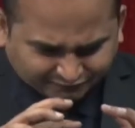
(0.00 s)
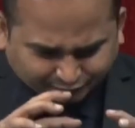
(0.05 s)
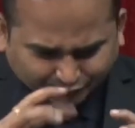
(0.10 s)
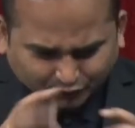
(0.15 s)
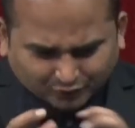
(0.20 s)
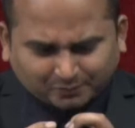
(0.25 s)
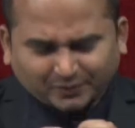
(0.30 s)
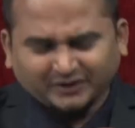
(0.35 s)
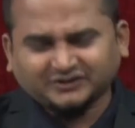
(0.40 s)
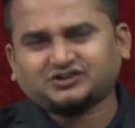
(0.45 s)

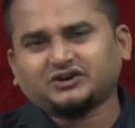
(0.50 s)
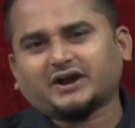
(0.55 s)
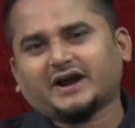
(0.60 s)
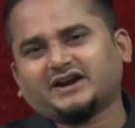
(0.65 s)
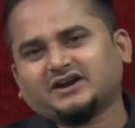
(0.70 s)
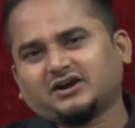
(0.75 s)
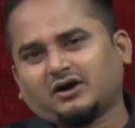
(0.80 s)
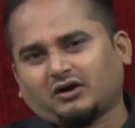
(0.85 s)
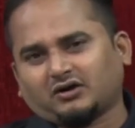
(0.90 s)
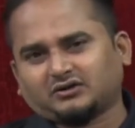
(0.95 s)
full fledged
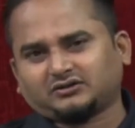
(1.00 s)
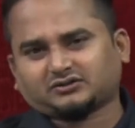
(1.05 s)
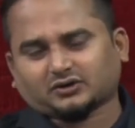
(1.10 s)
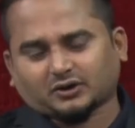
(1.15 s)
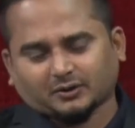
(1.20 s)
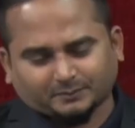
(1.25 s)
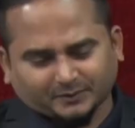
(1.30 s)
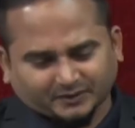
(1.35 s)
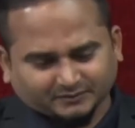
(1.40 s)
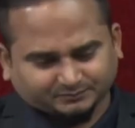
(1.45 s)
idea on
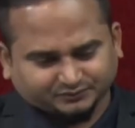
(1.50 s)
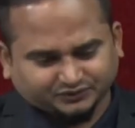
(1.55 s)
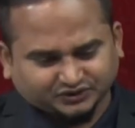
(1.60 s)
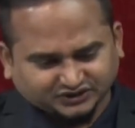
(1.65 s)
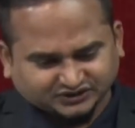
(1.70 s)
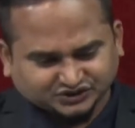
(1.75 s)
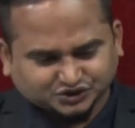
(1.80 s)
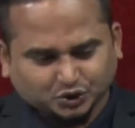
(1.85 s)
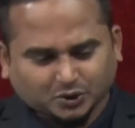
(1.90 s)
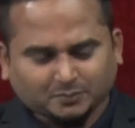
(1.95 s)
top of
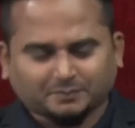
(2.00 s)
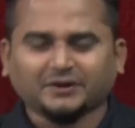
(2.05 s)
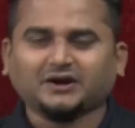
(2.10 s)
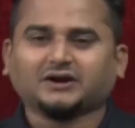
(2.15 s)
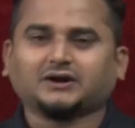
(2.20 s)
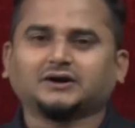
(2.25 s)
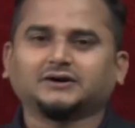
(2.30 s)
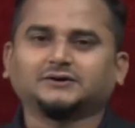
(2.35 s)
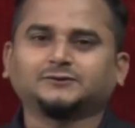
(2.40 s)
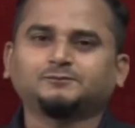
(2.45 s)
this topic,